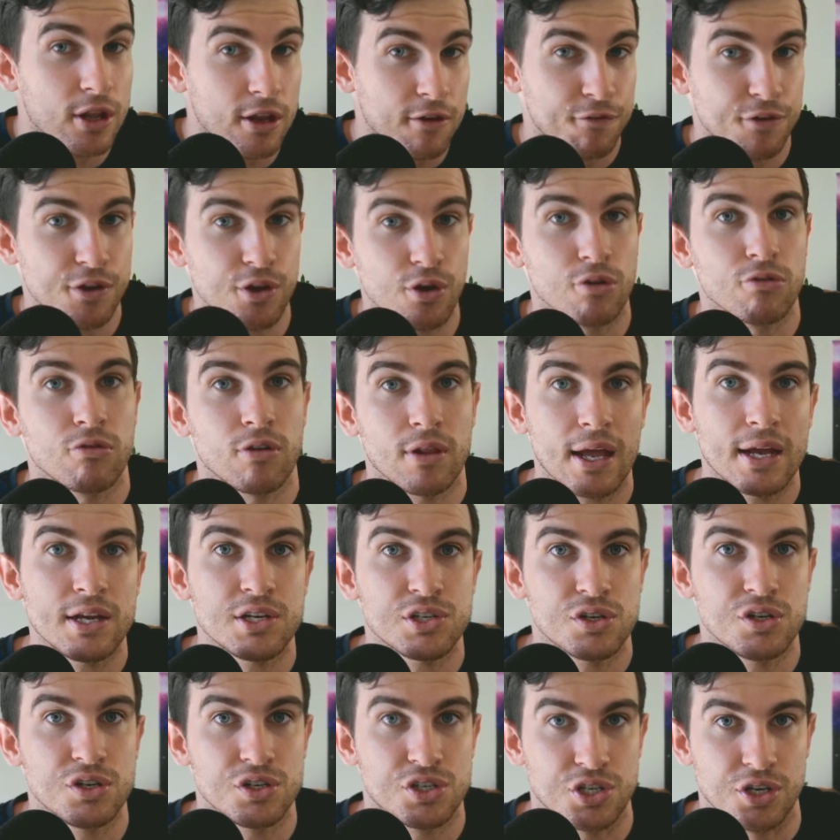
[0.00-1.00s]
for your
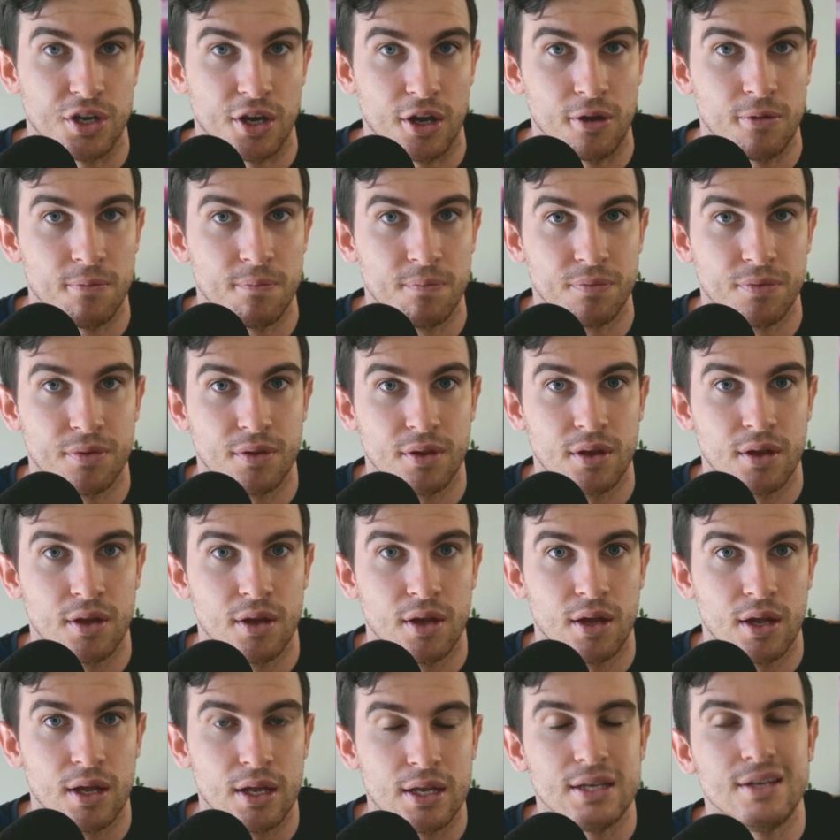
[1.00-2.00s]
relationship,
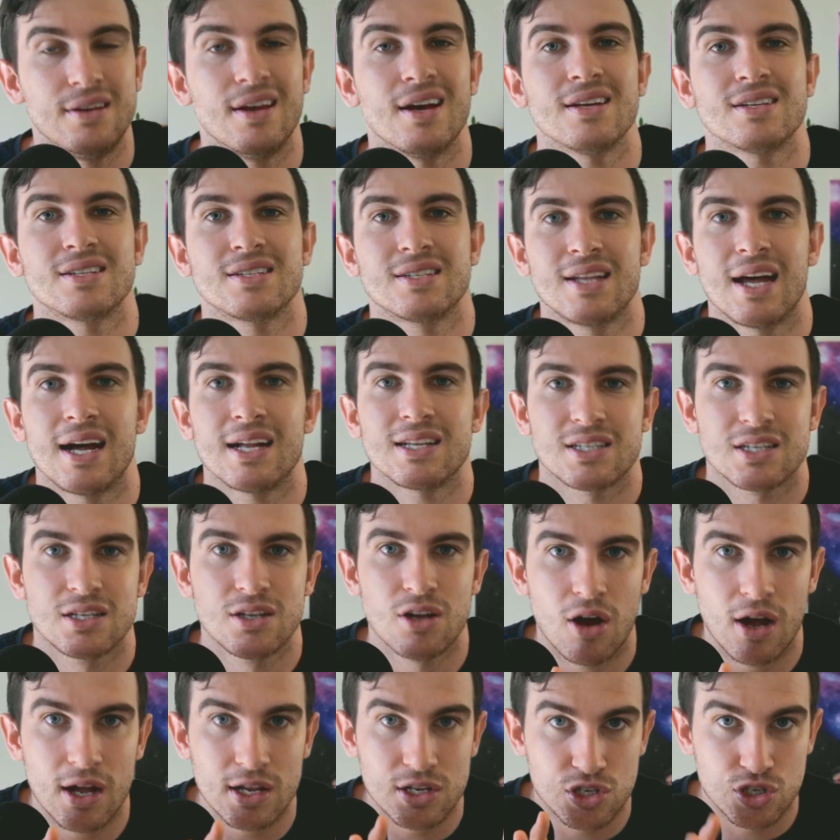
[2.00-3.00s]
yes, that's
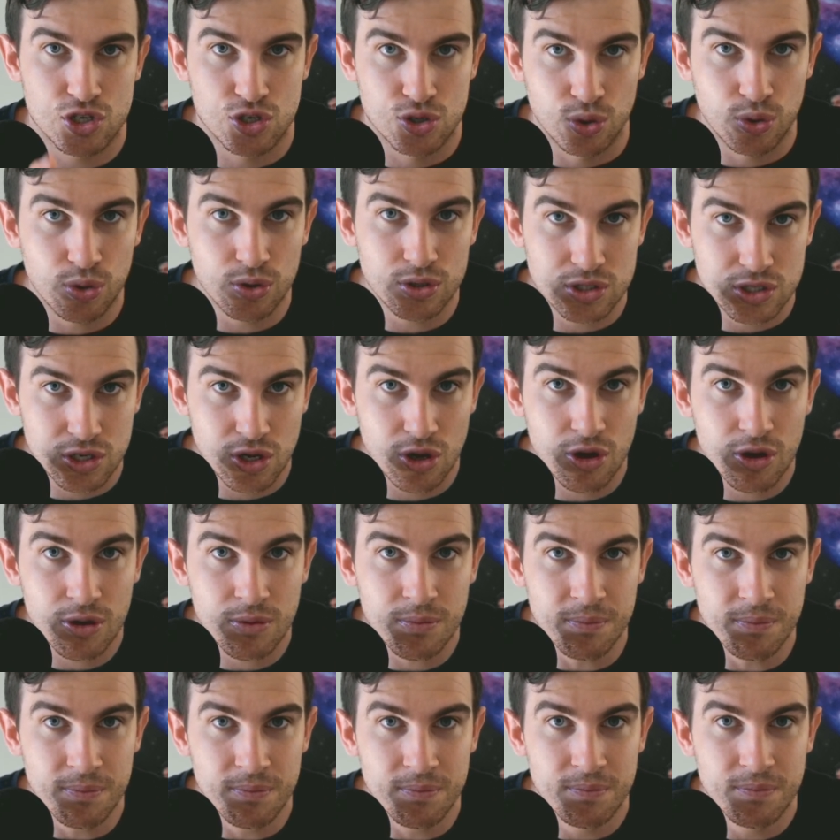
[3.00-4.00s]
nice short term,
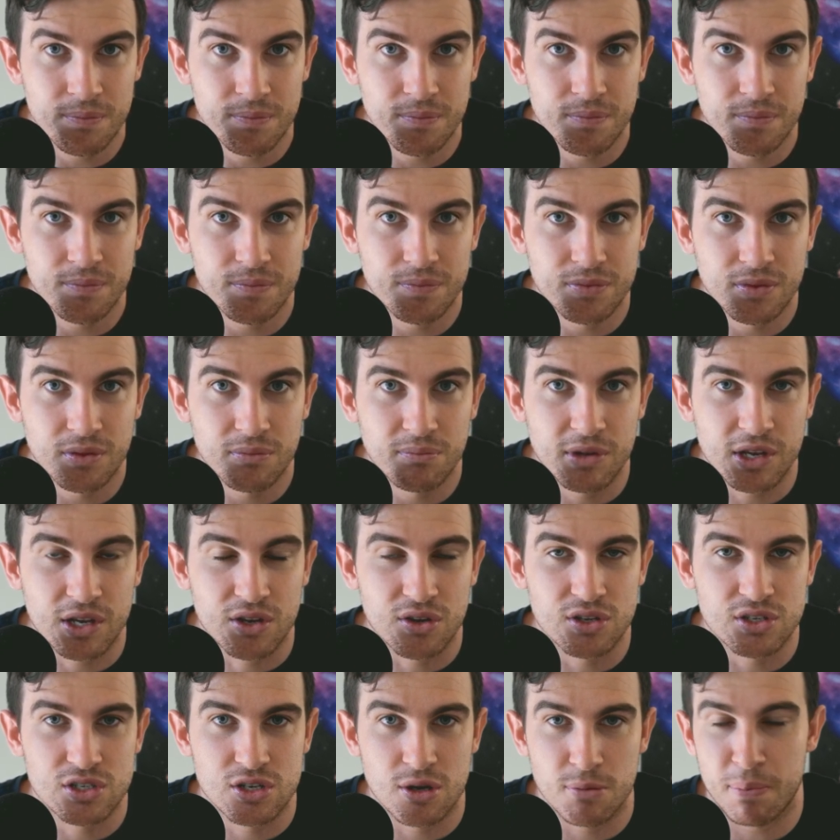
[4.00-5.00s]

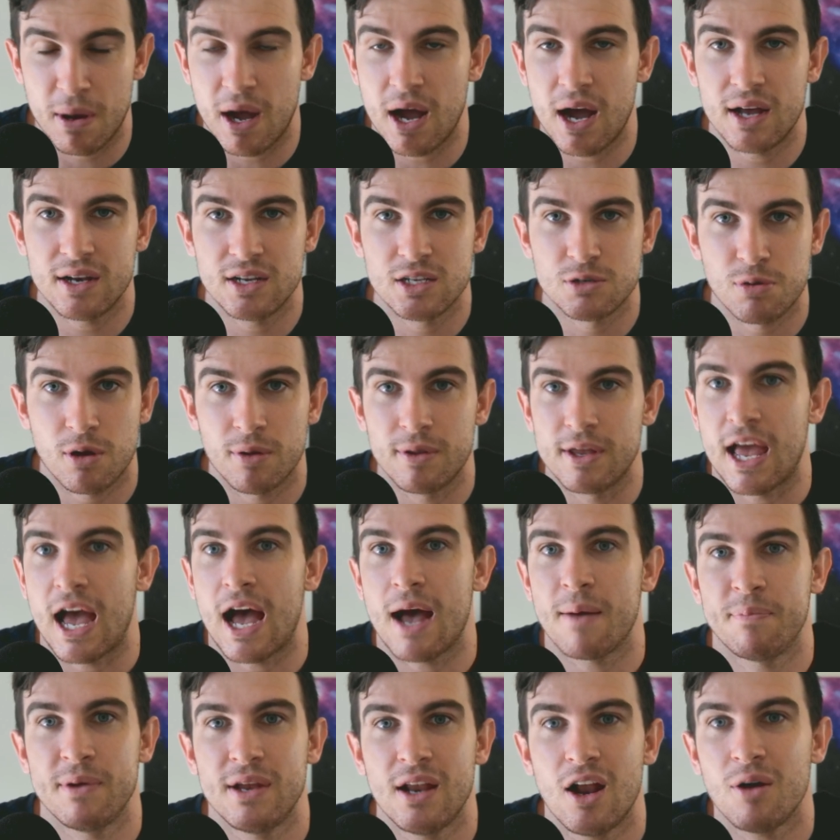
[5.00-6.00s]
because your partner's probably
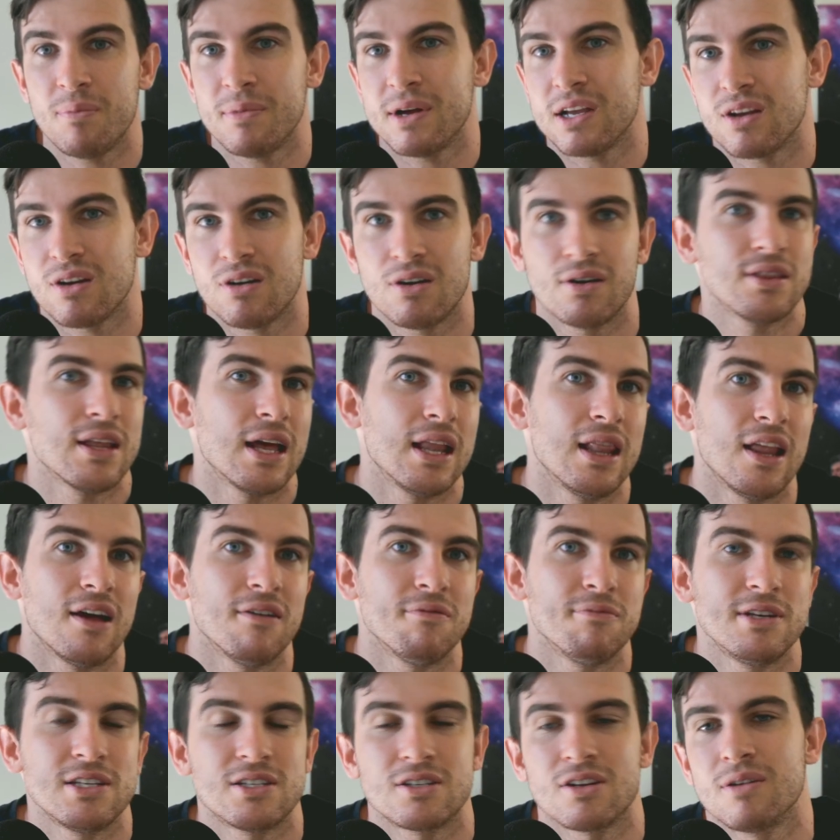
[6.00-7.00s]
happy. Oh my God, they love
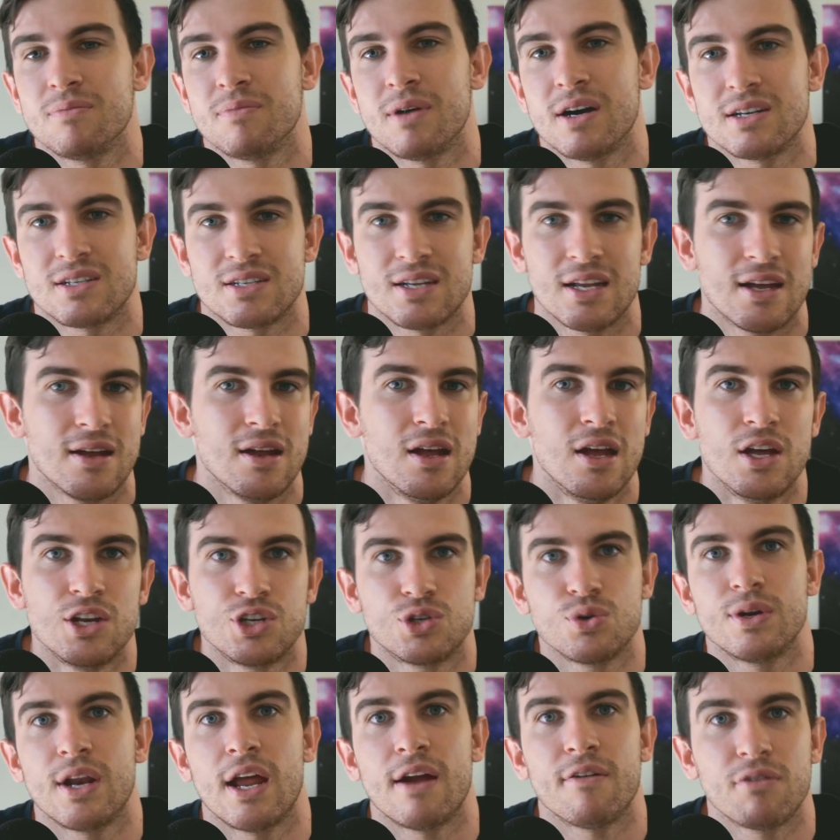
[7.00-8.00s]
me so much. They're
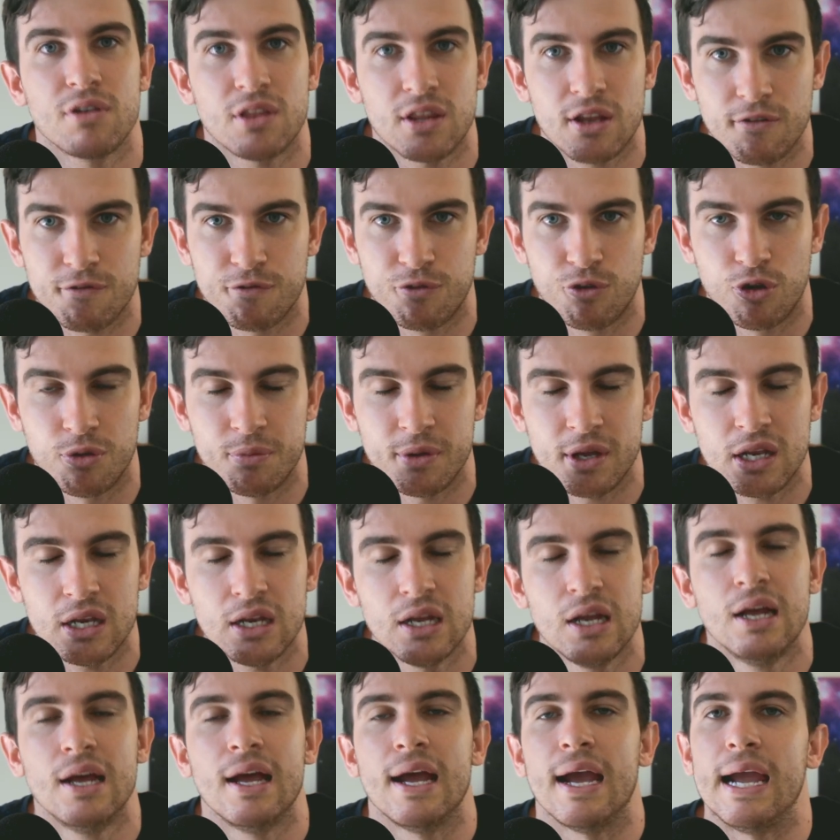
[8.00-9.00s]
doing everything for me.
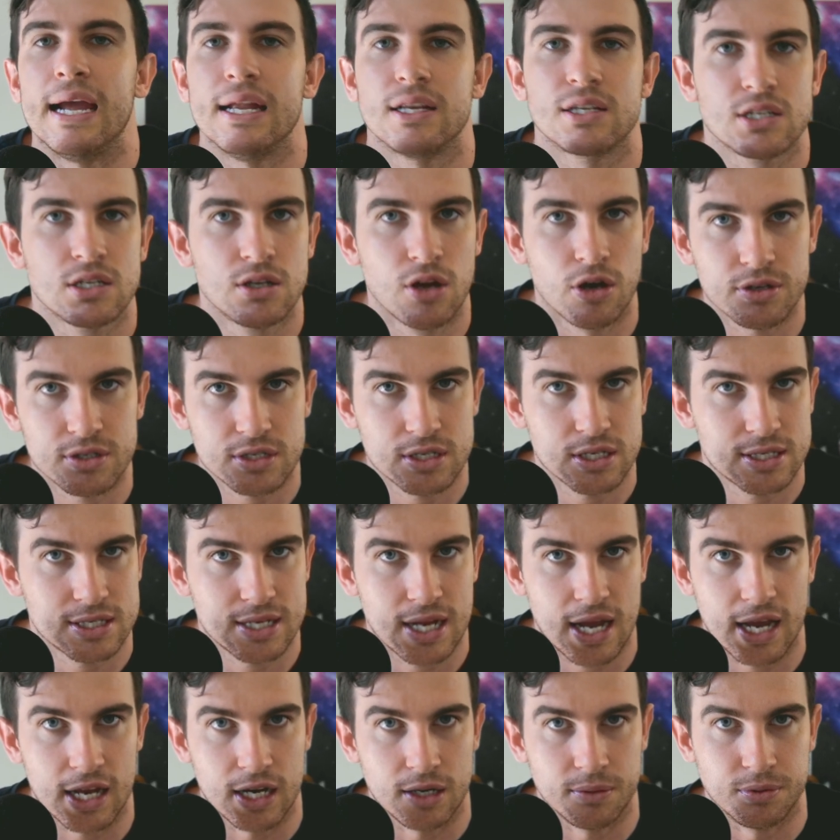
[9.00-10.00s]
It's not
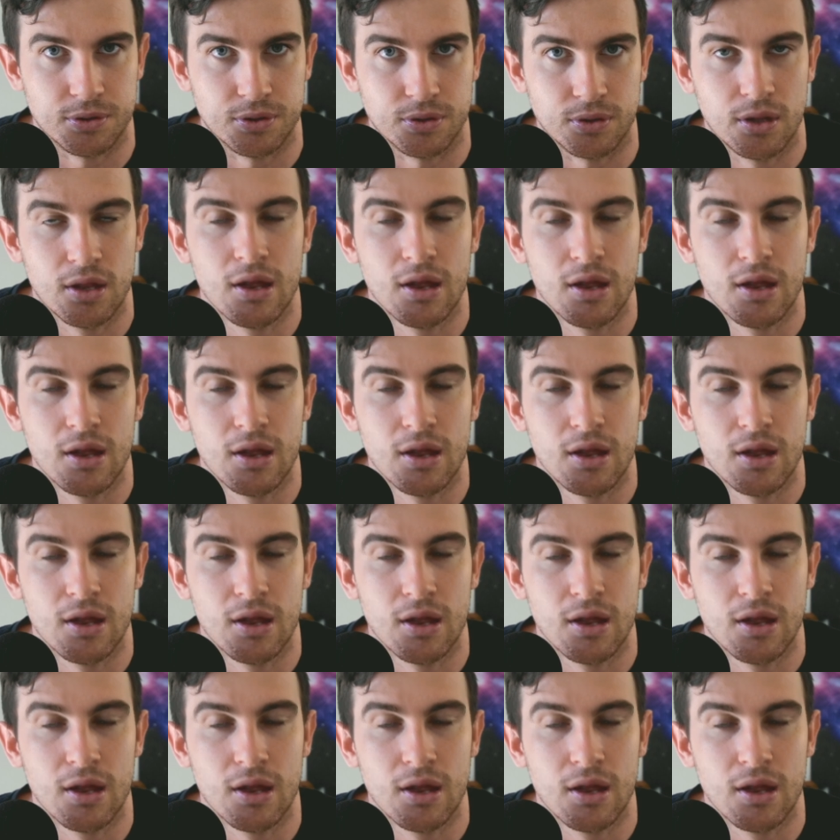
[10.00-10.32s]
sustainable.